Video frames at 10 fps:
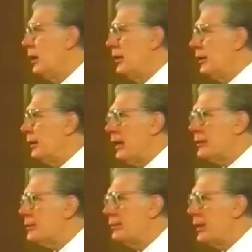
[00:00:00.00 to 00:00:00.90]
There are
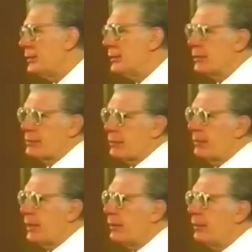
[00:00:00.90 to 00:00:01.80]
lots of ways of
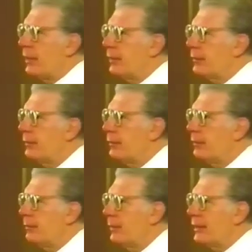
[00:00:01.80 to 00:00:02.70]
distributing wealth,
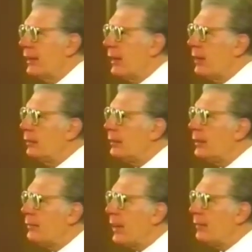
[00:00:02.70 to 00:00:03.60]
but the
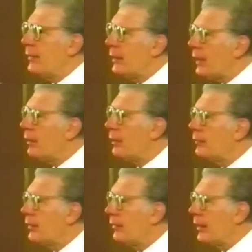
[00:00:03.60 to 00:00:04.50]
only way we know
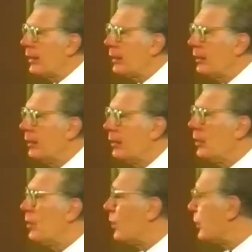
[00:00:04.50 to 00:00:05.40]
of doing it,
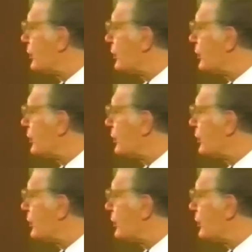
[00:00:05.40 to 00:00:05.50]
which